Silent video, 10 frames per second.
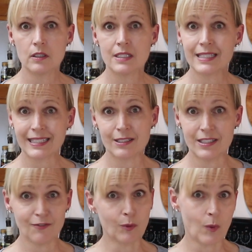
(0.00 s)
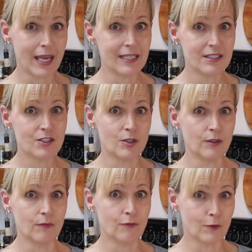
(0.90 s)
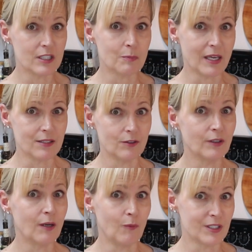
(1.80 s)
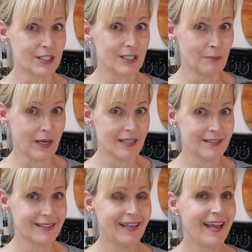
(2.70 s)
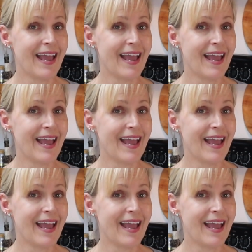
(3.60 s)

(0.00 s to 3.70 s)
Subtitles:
6 different ways to freeze basil and which is the best.